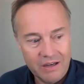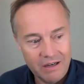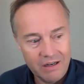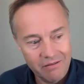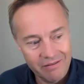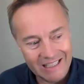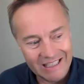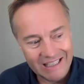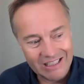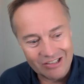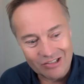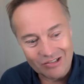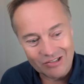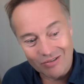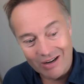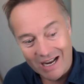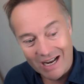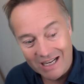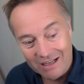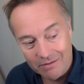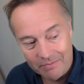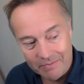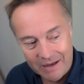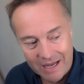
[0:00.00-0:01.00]
Now, I don't think they're
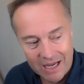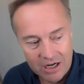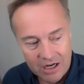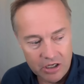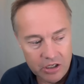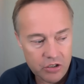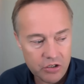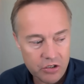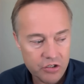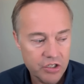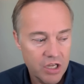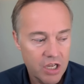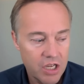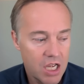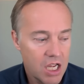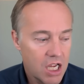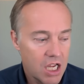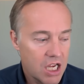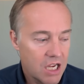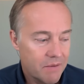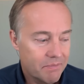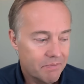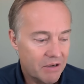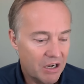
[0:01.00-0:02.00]
direct competitors,
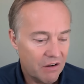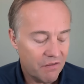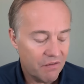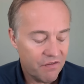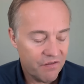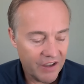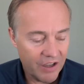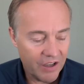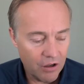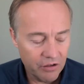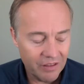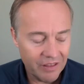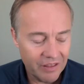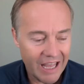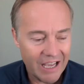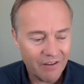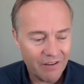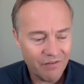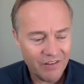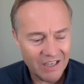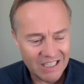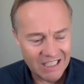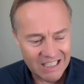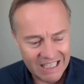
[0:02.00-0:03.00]
but it felt
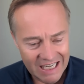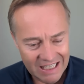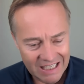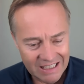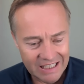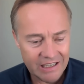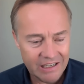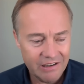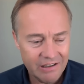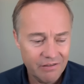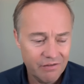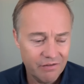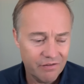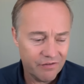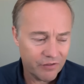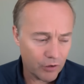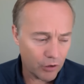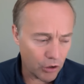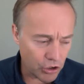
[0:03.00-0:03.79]
like vindictive,